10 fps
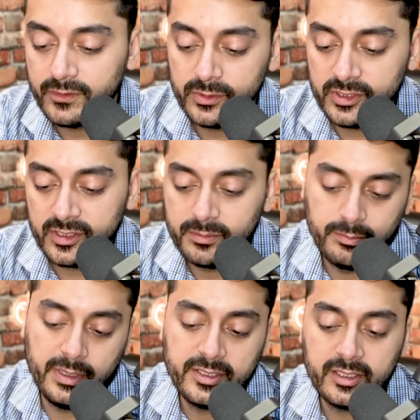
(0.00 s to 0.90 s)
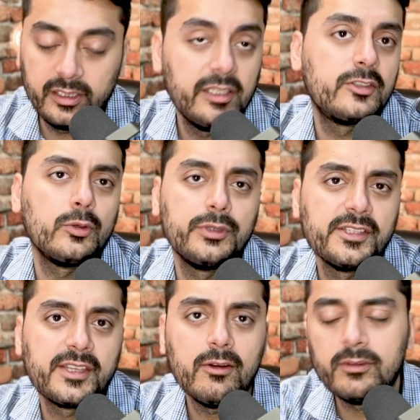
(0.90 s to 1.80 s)
So it's just basically, it's no
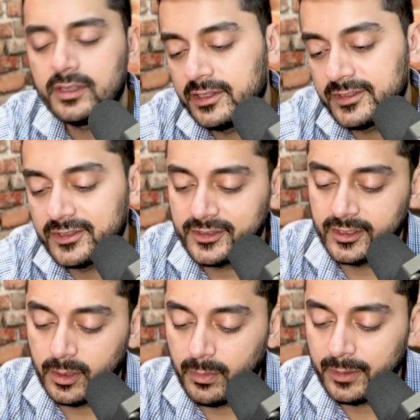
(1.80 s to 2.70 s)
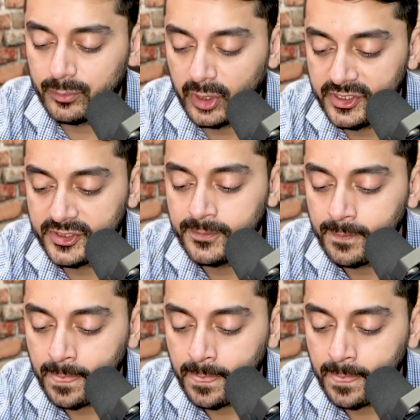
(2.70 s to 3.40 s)
discount. It's just a combined price.